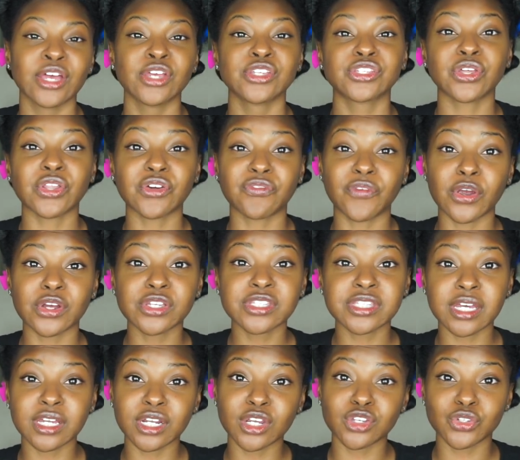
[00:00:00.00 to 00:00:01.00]
So the first
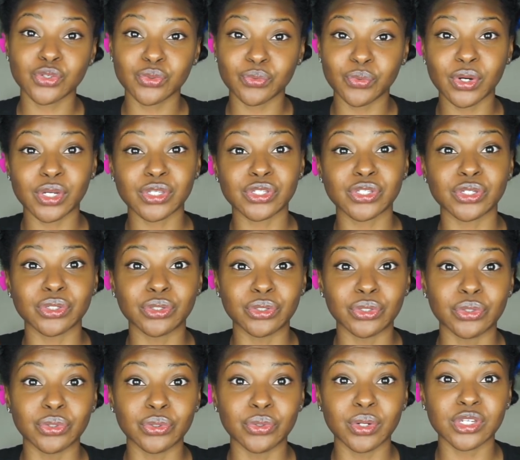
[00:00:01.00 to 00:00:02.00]
thing that you want to
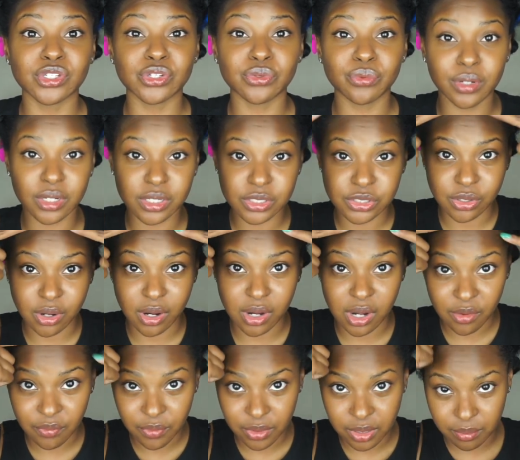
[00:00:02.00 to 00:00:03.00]
do is you want to start
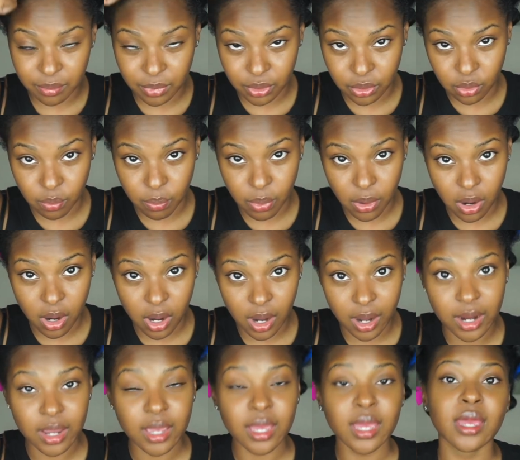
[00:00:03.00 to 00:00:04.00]
off with a middle
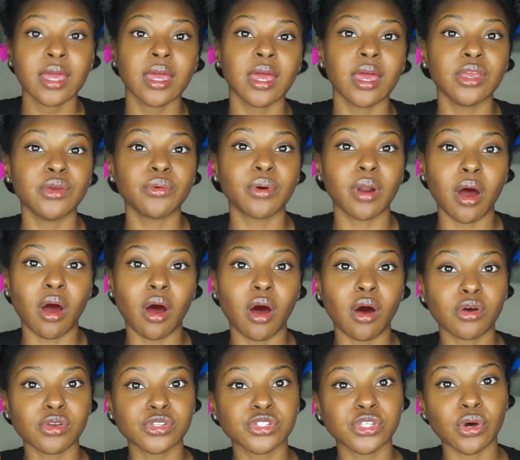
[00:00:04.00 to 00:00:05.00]
part, and you want to
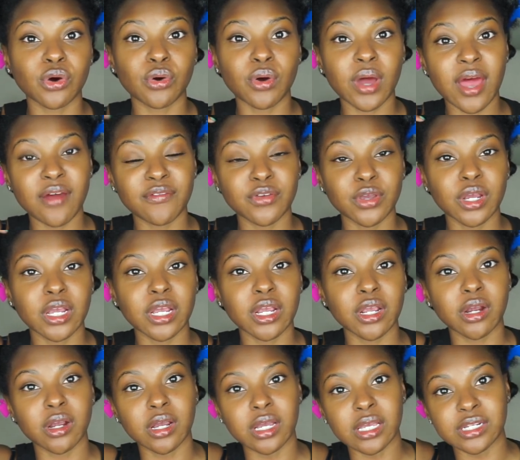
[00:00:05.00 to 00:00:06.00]
also have your
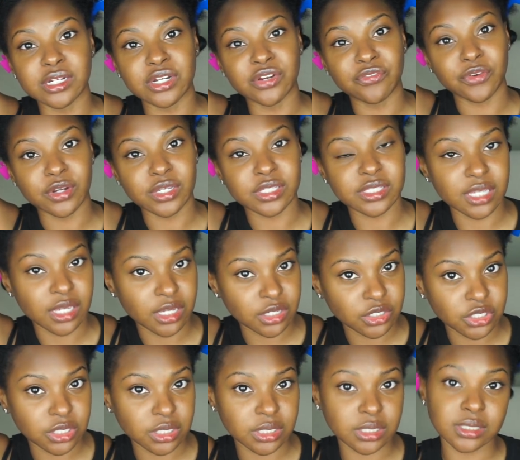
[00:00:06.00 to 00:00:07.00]
hair in different
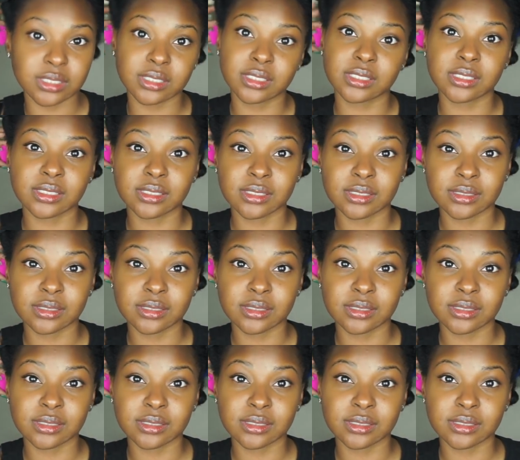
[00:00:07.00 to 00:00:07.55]
sections.